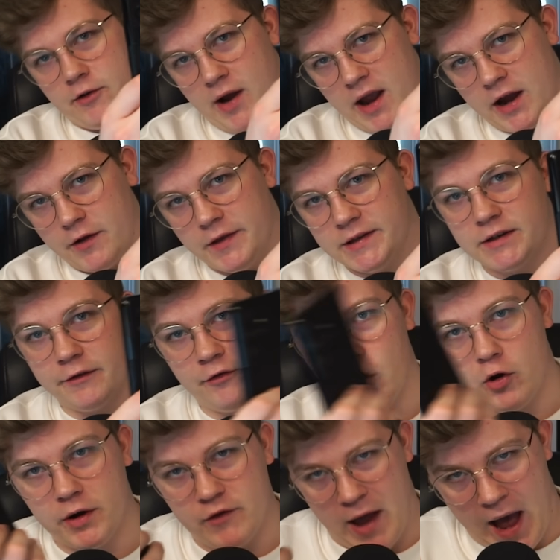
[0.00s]
right here, this is a
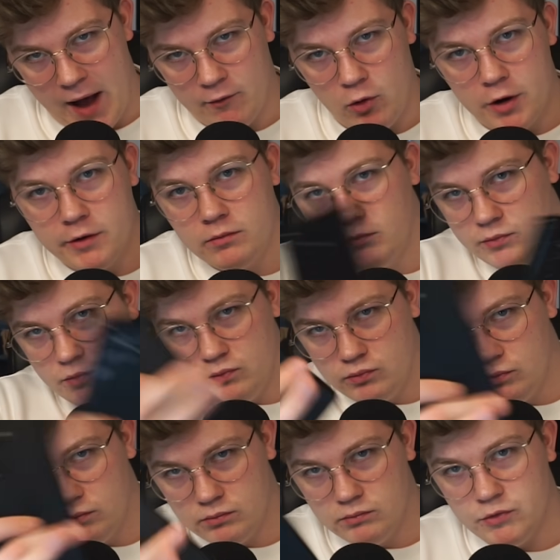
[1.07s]
phone. If you have one,
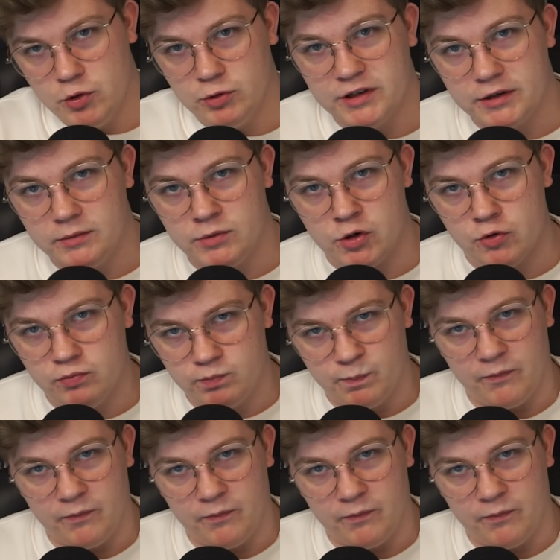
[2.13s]
use it to